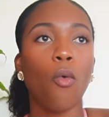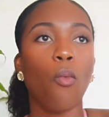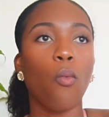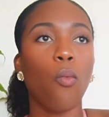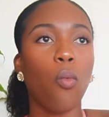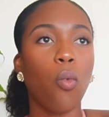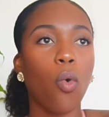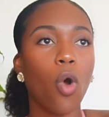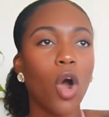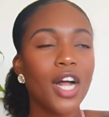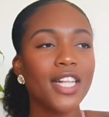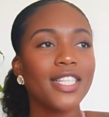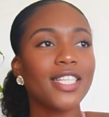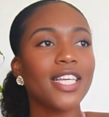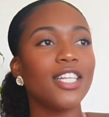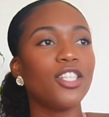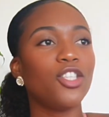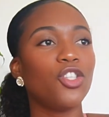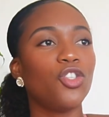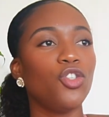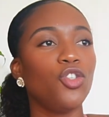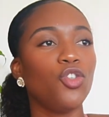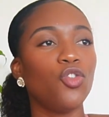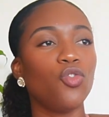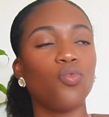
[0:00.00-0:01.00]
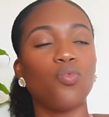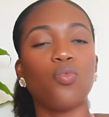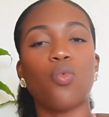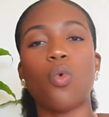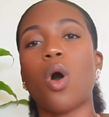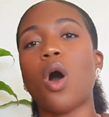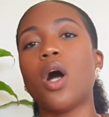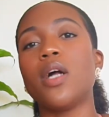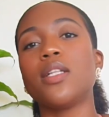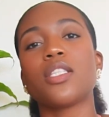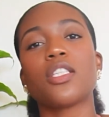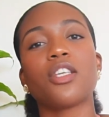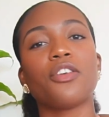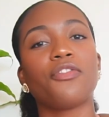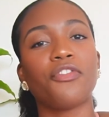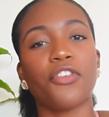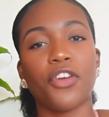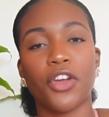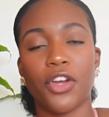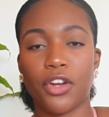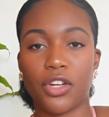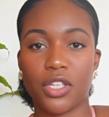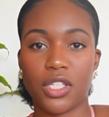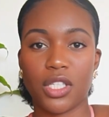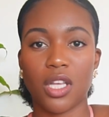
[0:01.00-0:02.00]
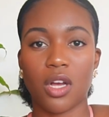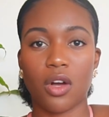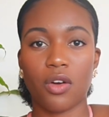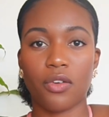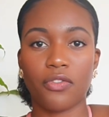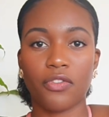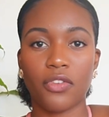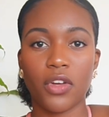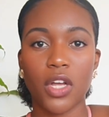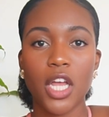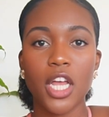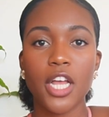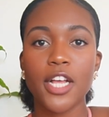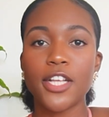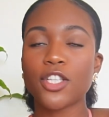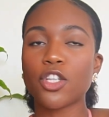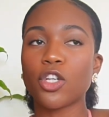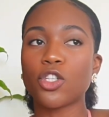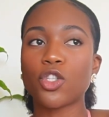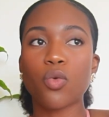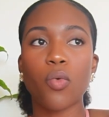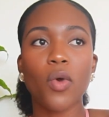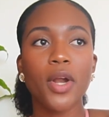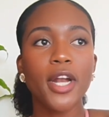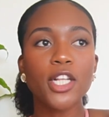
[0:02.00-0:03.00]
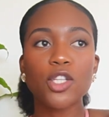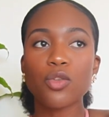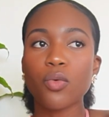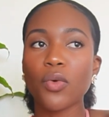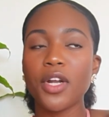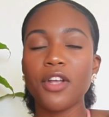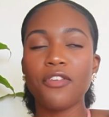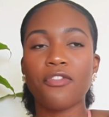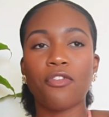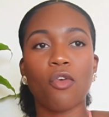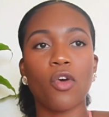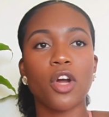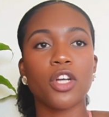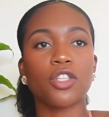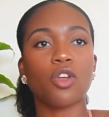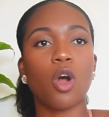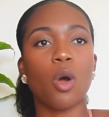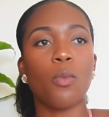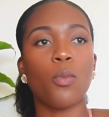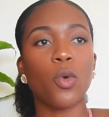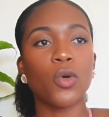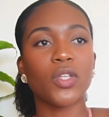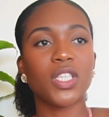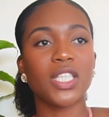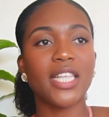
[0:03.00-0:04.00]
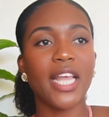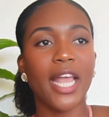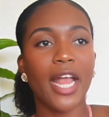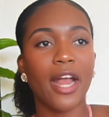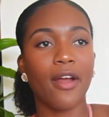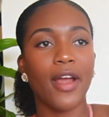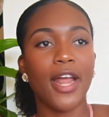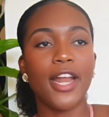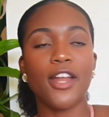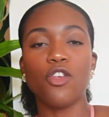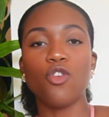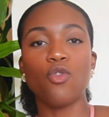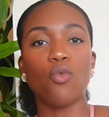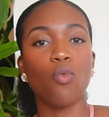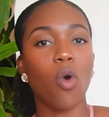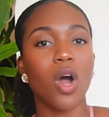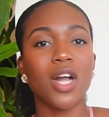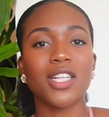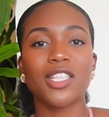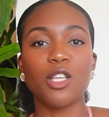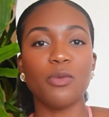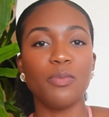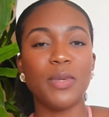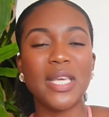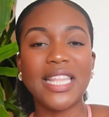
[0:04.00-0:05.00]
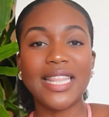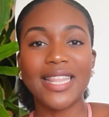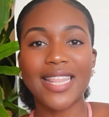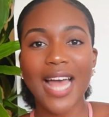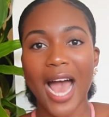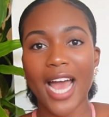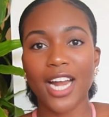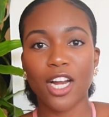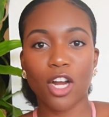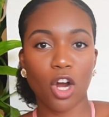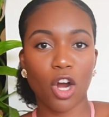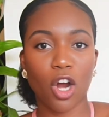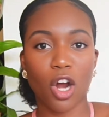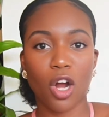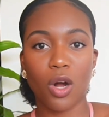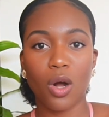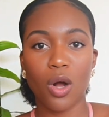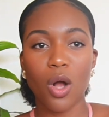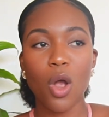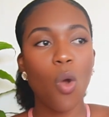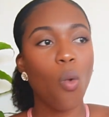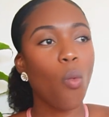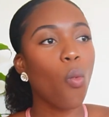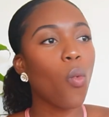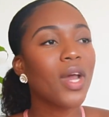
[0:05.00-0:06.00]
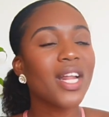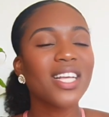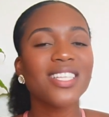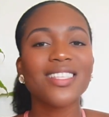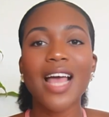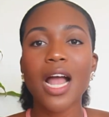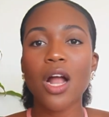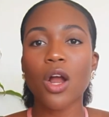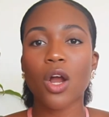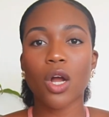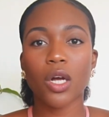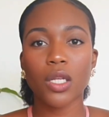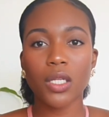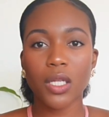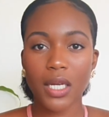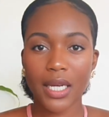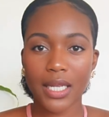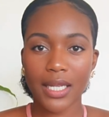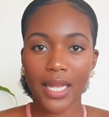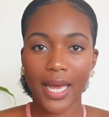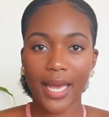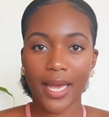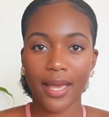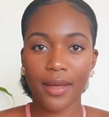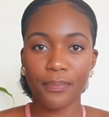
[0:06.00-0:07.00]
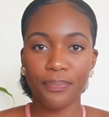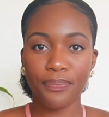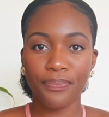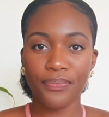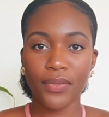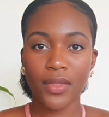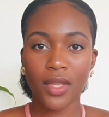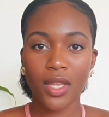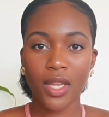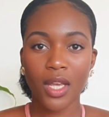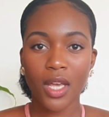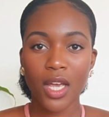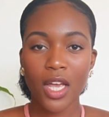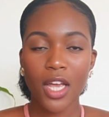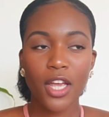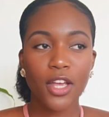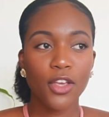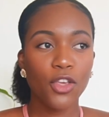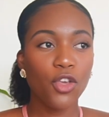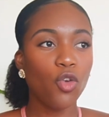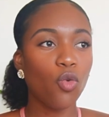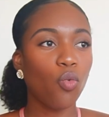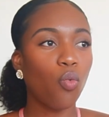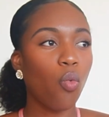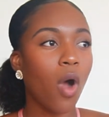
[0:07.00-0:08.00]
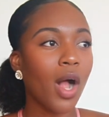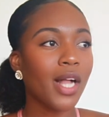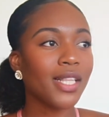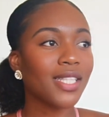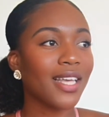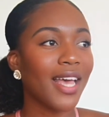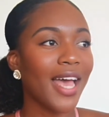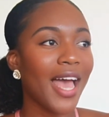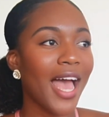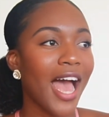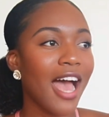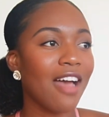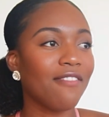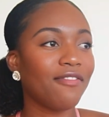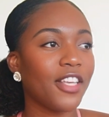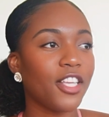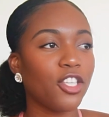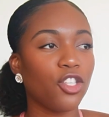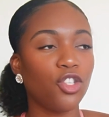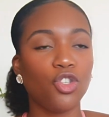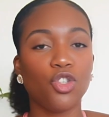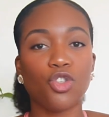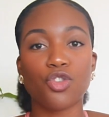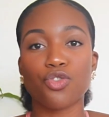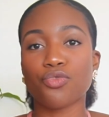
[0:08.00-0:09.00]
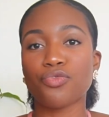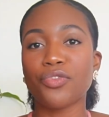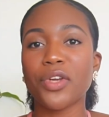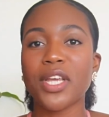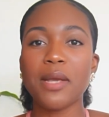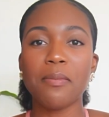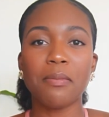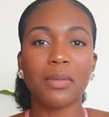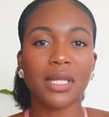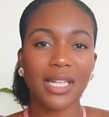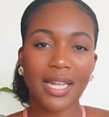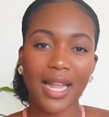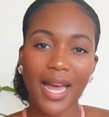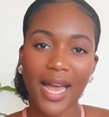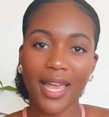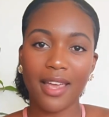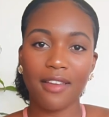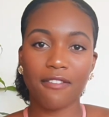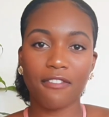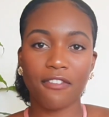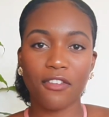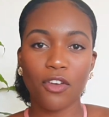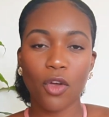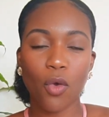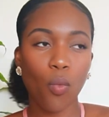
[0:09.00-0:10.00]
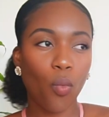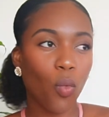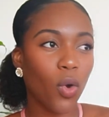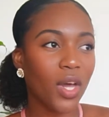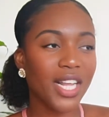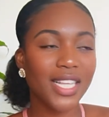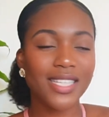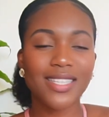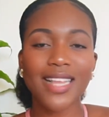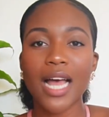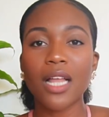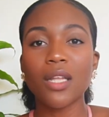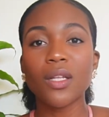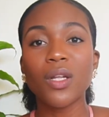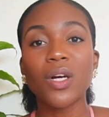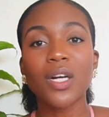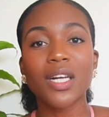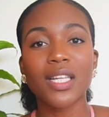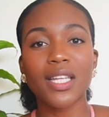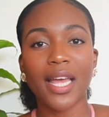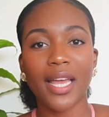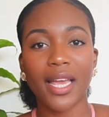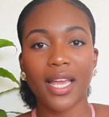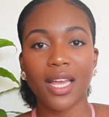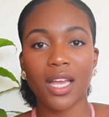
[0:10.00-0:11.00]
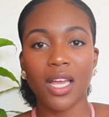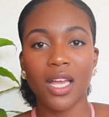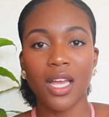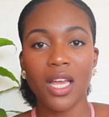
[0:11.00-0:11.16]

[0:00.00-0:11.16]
What do you want for yourself? So 2024 is almost here and you want to be that girl. What does that girl look like? You want to have this dream life. What does that look like?